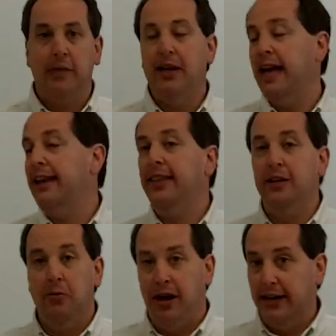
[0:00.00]
could be anything
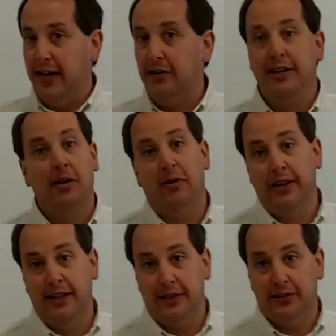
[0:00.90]
you want. I don't care
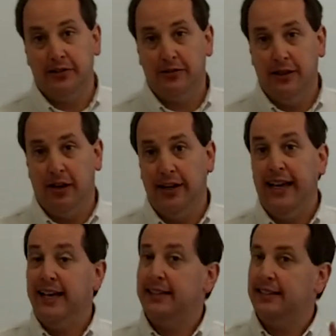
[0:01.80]
what it is, all
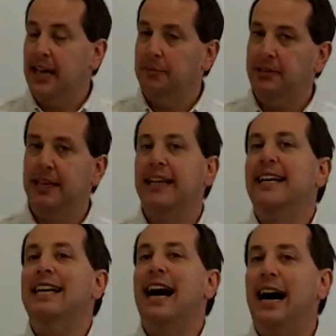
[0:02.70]
right, except it
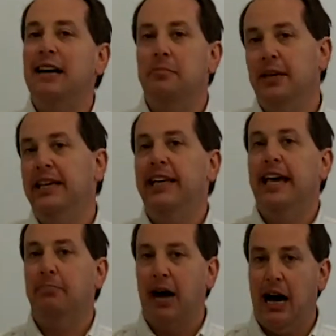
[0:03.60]
cannot
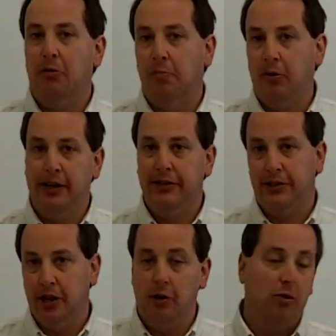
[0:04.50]
be a PowerPoint
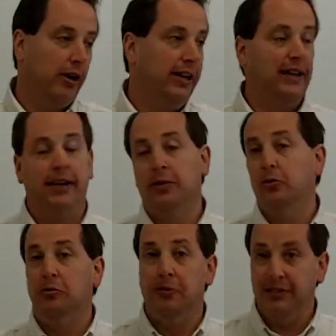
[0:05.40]
show or any kind of
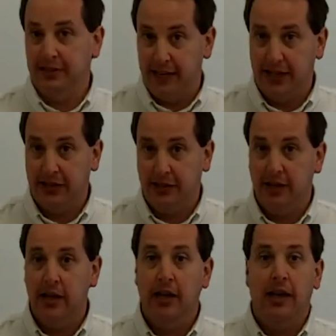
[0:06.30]
Google presentation.
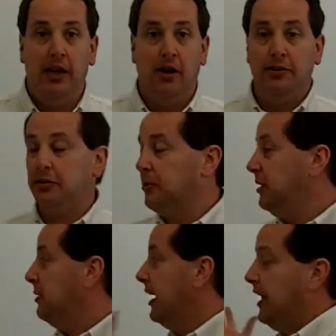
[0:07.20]
On the
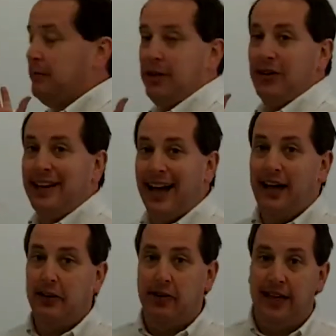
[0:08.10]
screen behind me, you're
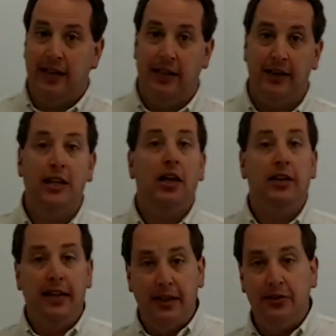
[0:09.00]
not going to have that.
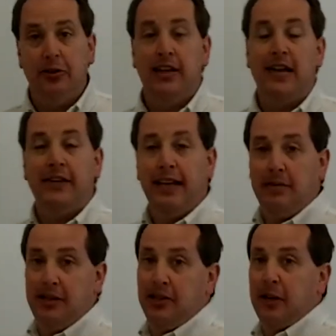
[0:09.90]
Yes, you can have an
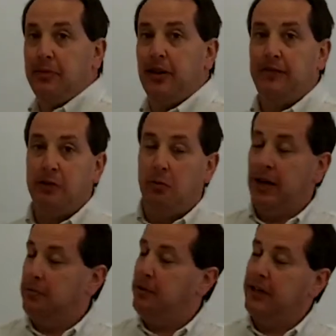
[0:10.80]
image up there if you
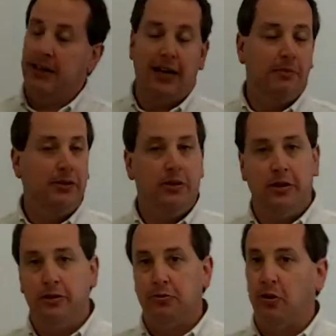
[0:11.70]
want to put it up. You
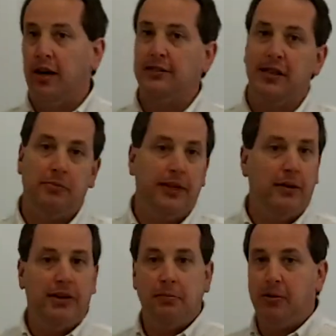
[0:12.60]
could draw something
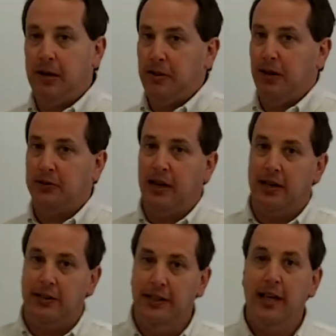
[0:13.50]
and we could put it there
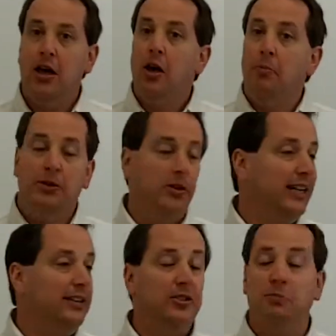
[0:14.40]
electronically, but you
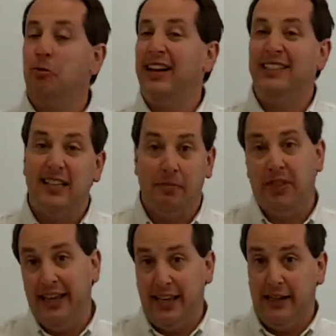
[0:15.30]
can either just bring
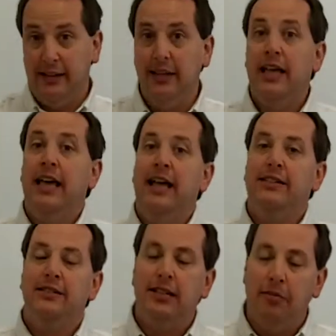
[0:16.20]
something in.
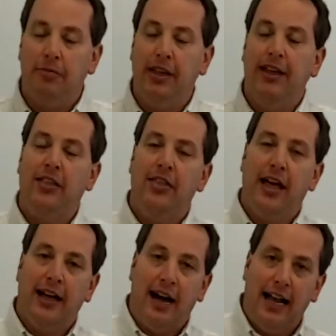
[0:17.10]
It's something
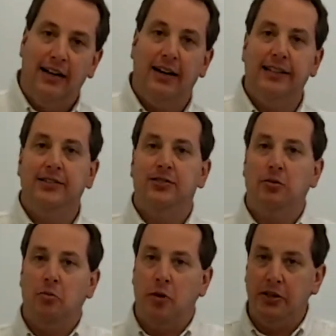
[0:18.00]
that highlights
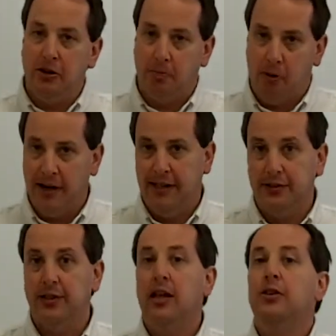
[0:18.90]
what your point
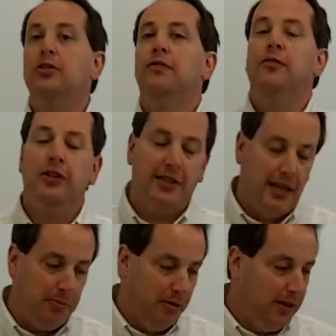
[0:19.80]
is. So for
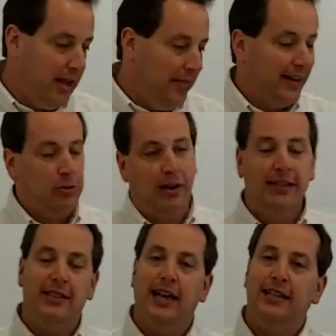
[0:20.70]
example, that
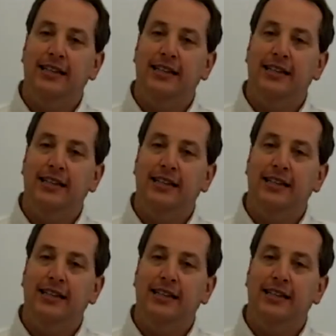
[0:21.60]
crazy